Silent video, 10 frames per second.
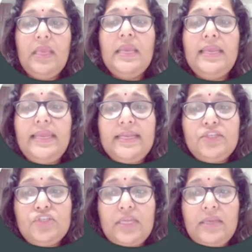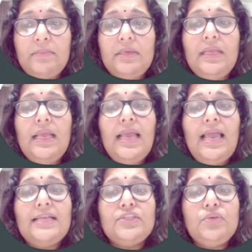Each table
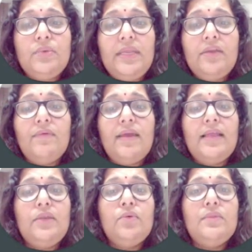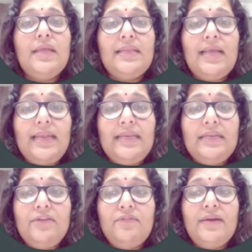has unique value that
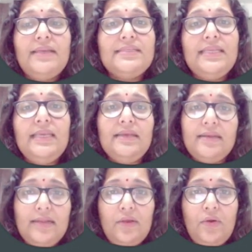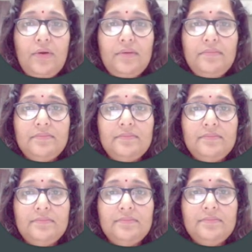identifies the record.
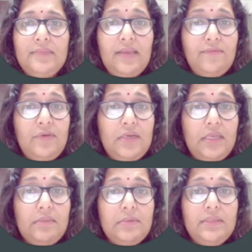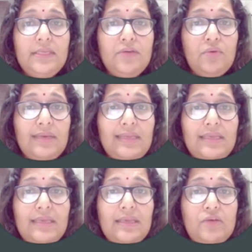Every table that you are
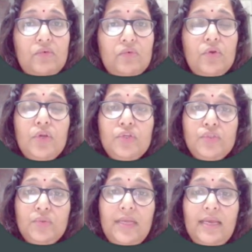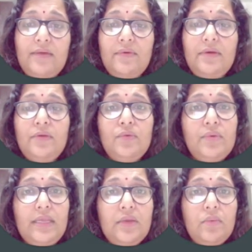linking it to should have a
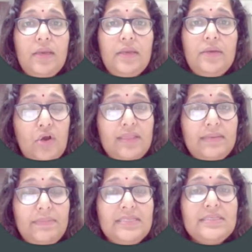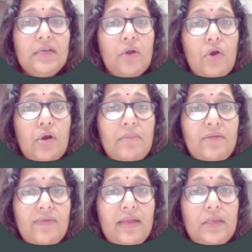unique value. That means a
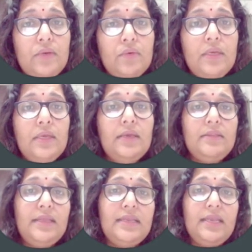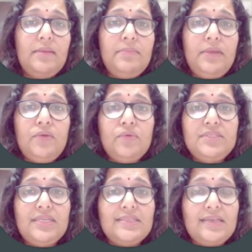common value that can be
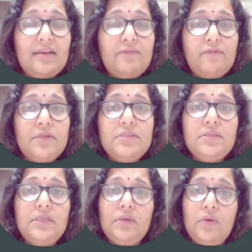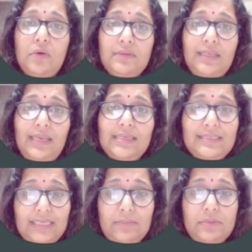used as a reference in all the
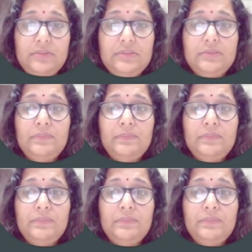tables.